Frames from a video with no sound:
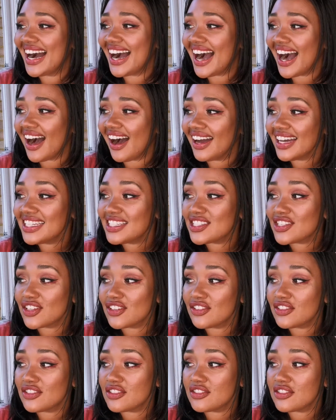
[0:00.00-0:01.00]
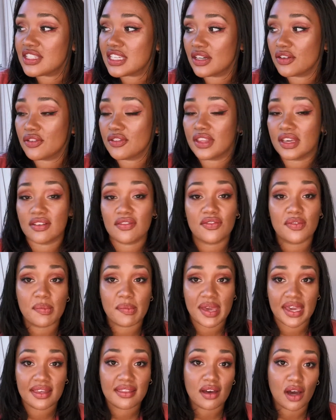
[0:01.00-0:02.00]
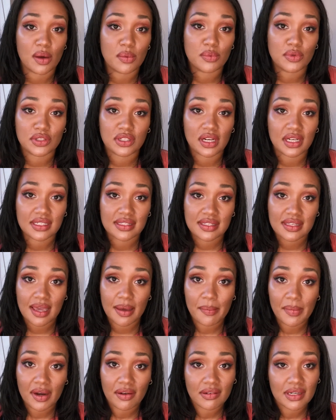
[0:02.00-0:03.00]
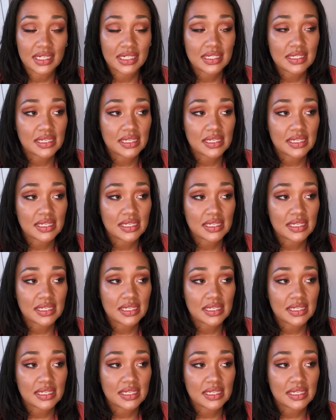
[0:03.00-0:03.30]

I do still think for me that I would like to get married.